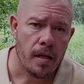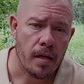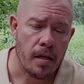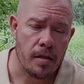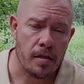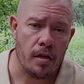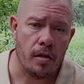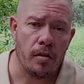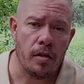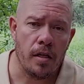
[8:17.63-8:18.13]

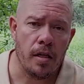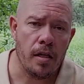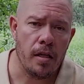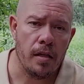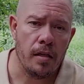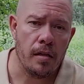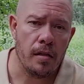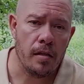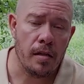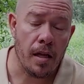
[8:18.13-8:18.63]
it's only
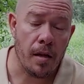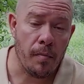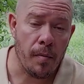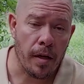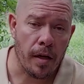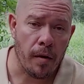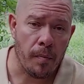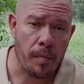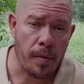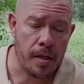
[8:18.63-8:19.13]
in 10
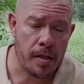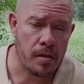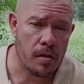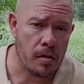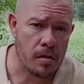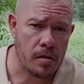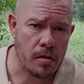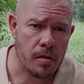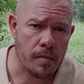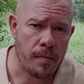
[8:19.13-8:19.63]

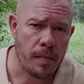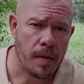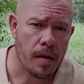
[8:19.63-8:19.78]
megapixels,